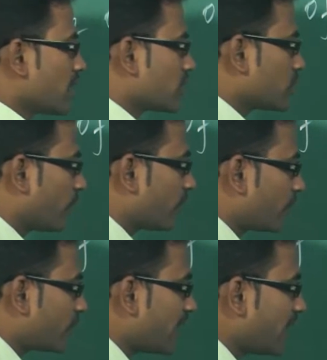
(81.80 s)
So
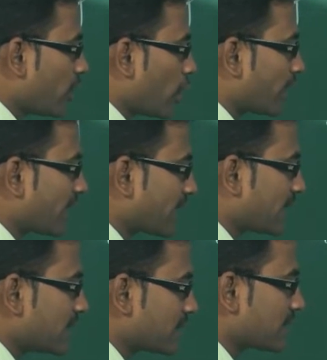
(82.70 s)
15
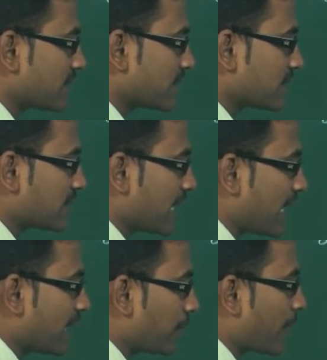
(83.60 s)
articles
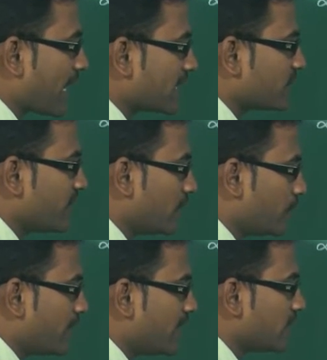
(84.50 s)
selling price will
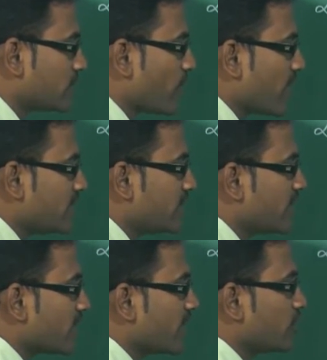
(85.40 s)
be 20
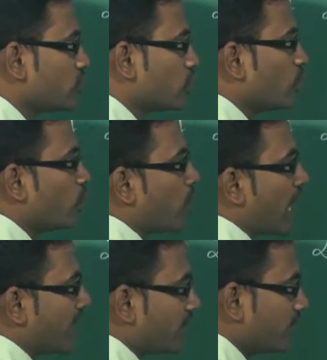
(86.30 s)
into
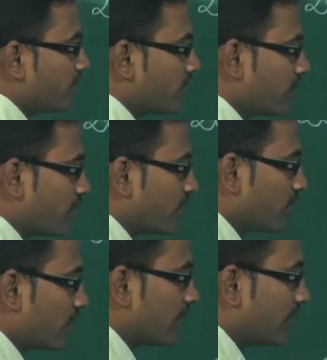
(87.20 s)
1
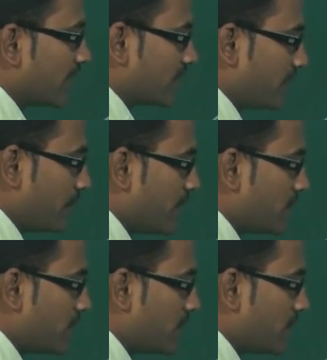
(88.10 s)
that will be